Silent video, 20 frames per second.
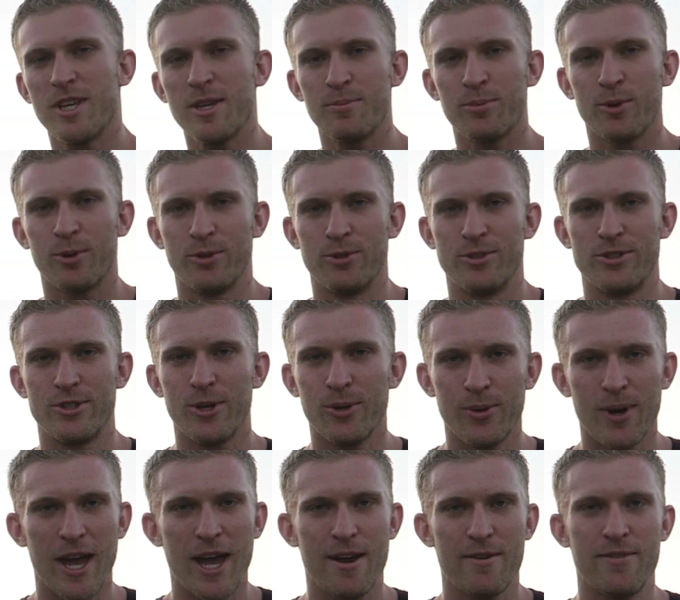people
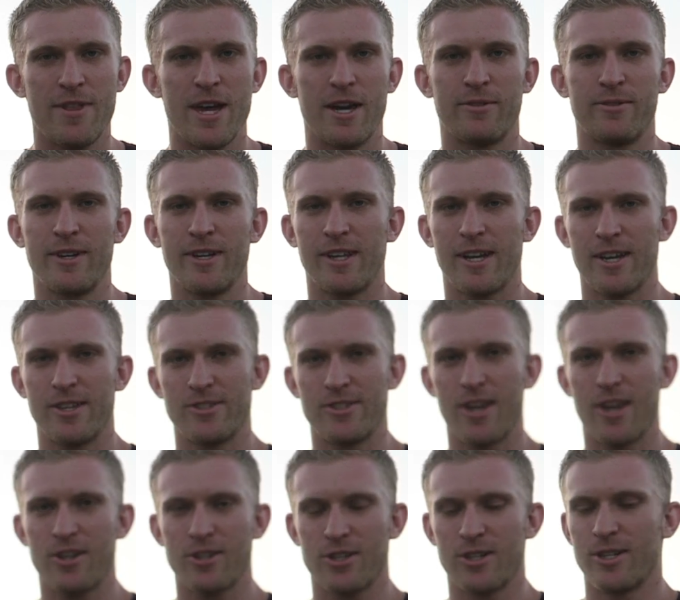don't have that
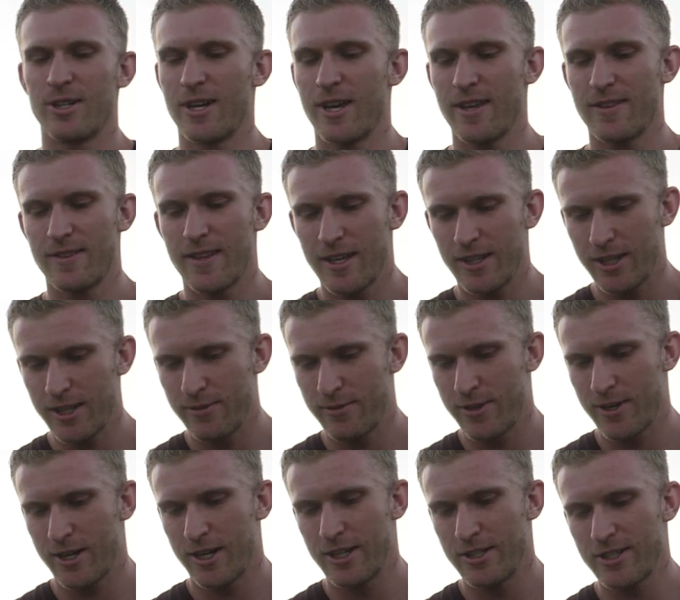realization, and they live
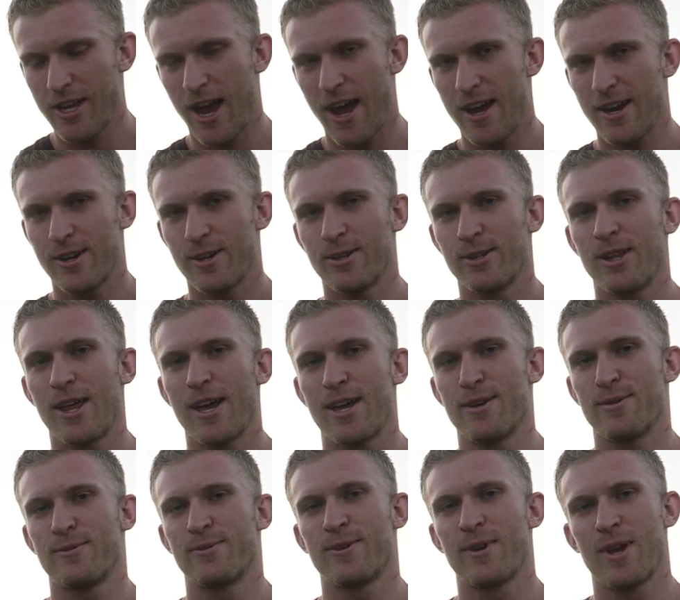their entire
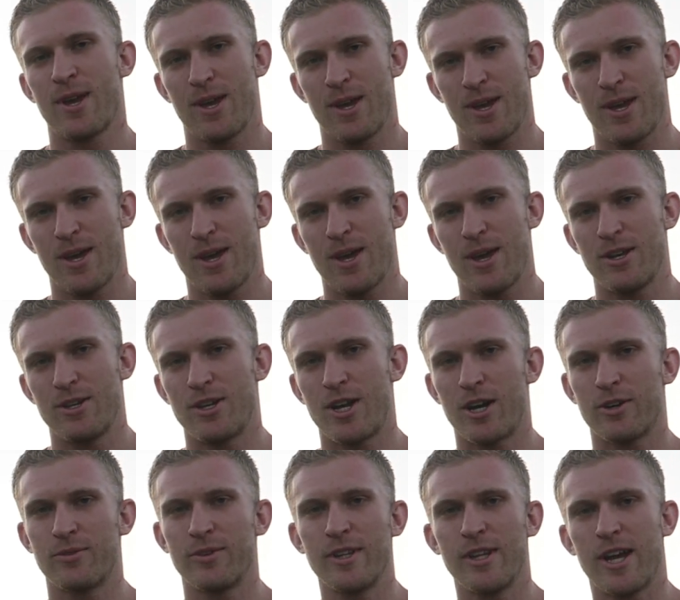life
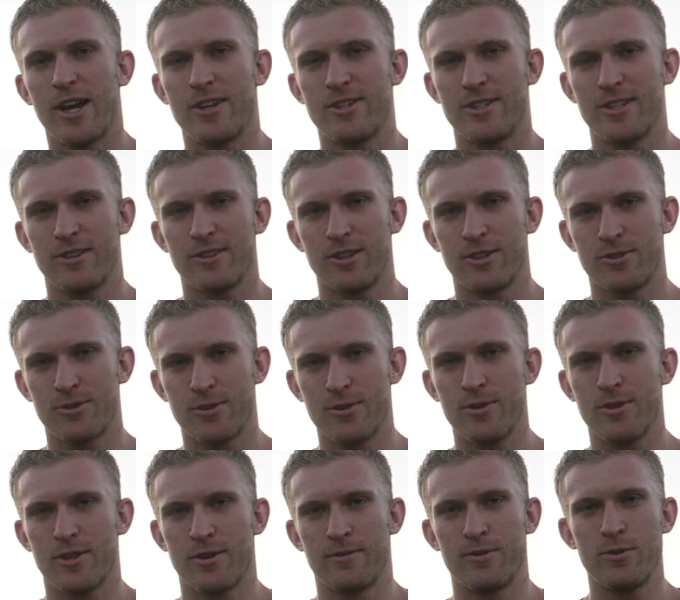not realizing the
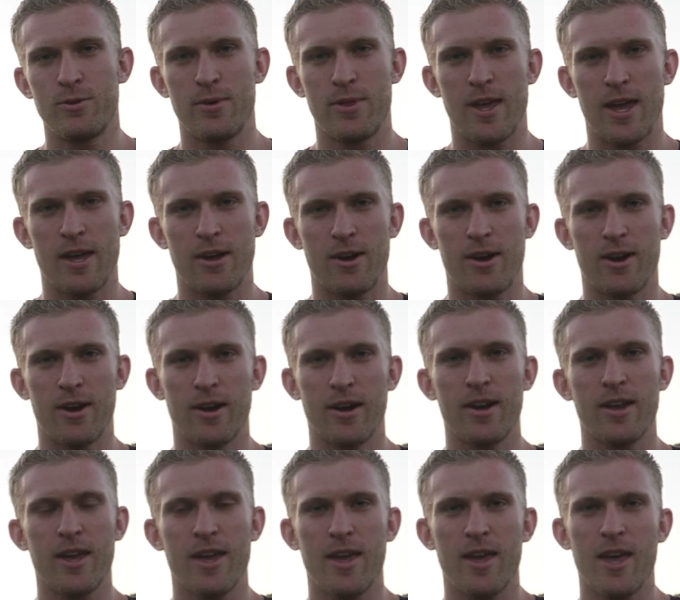truth of who they are
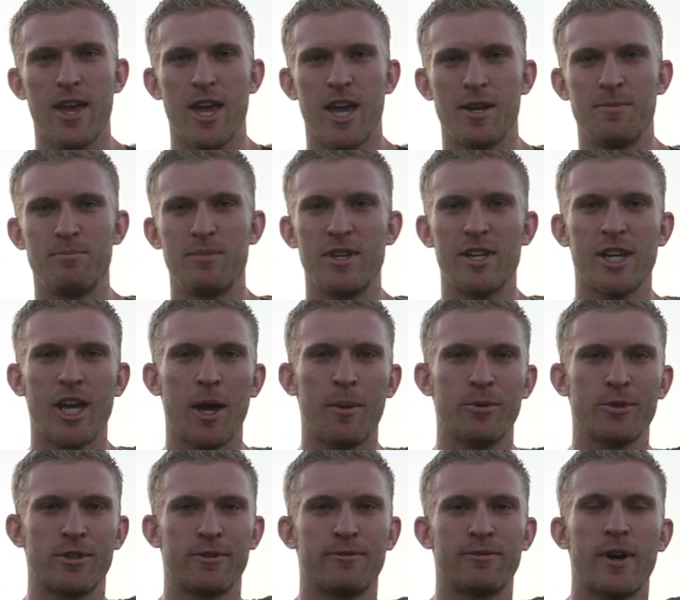and being
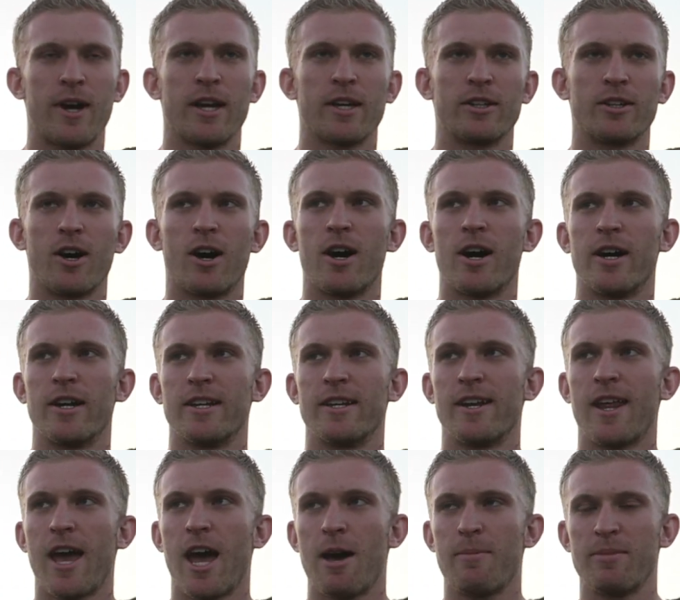able to find God
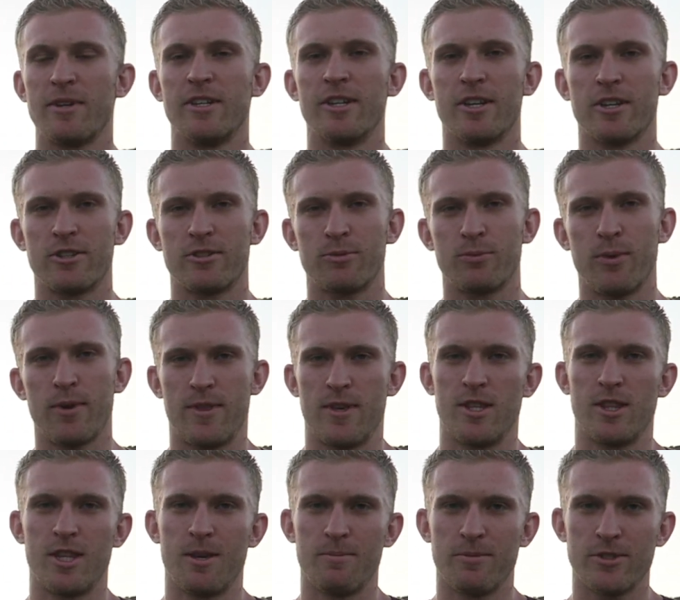and happiness
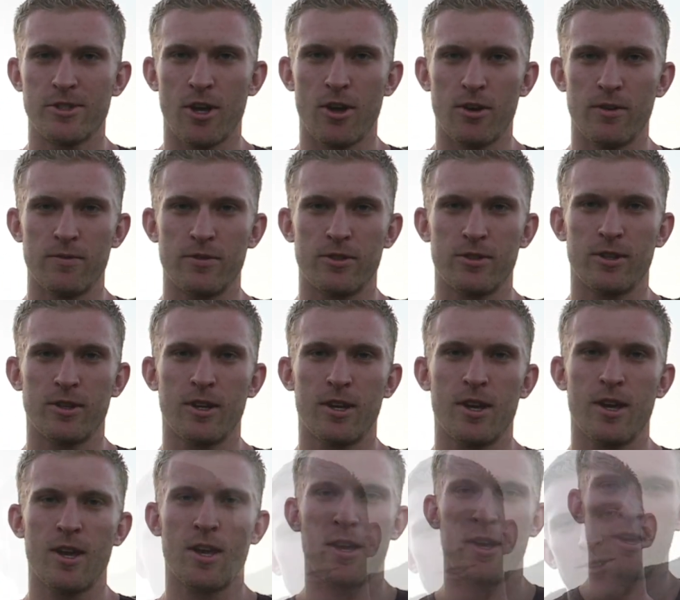within themselves.
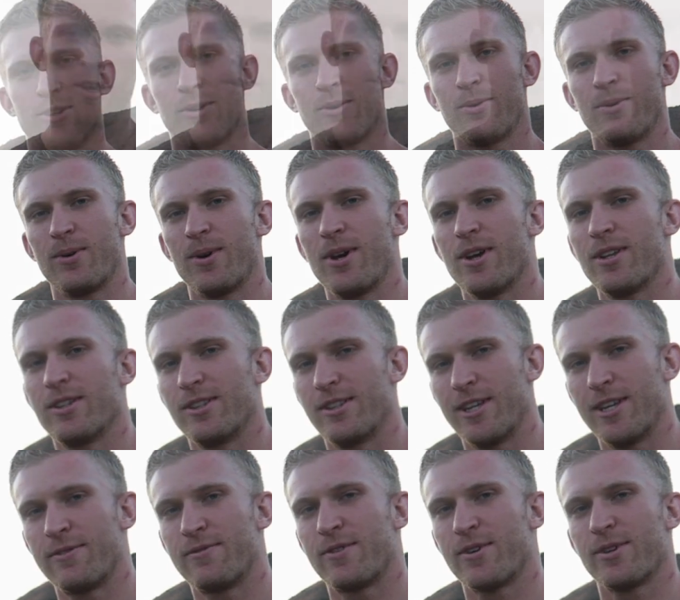Don't
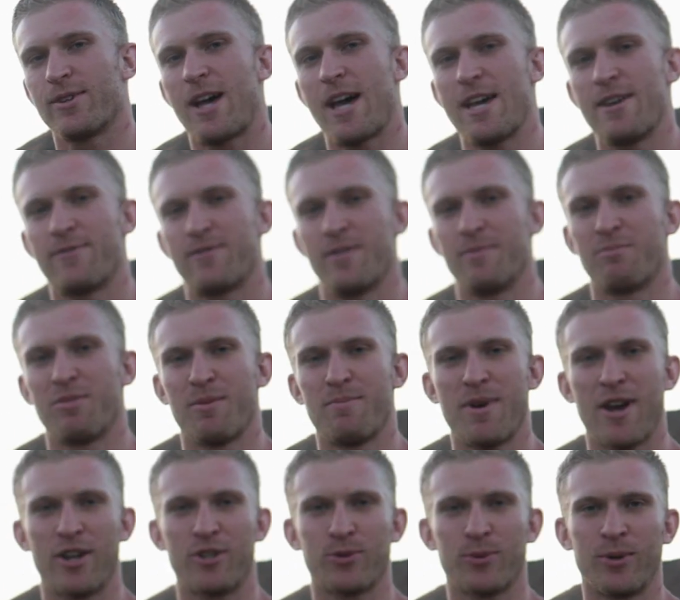live your life in
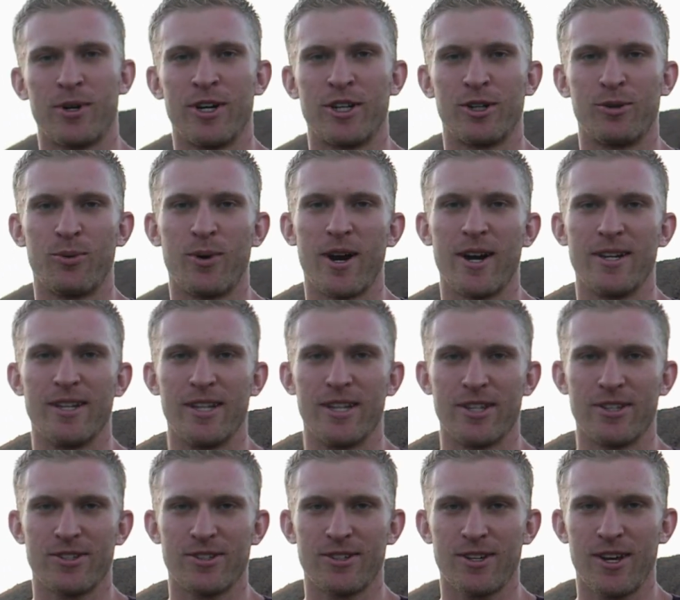perpetual
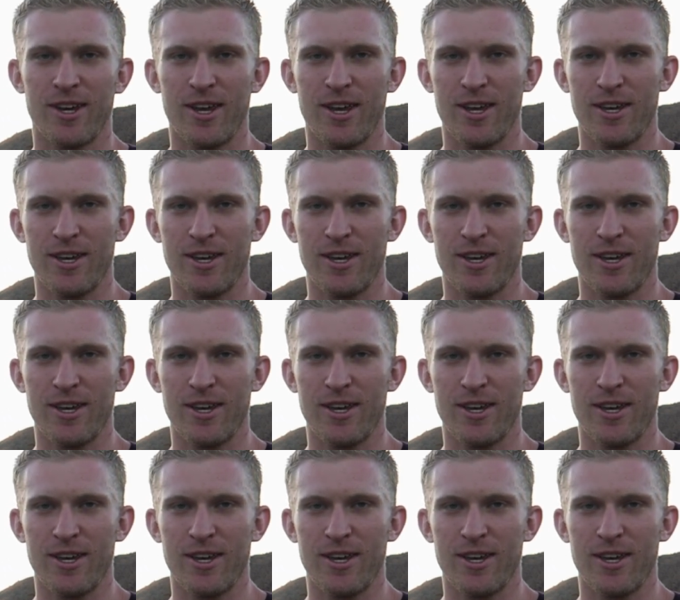unawareness,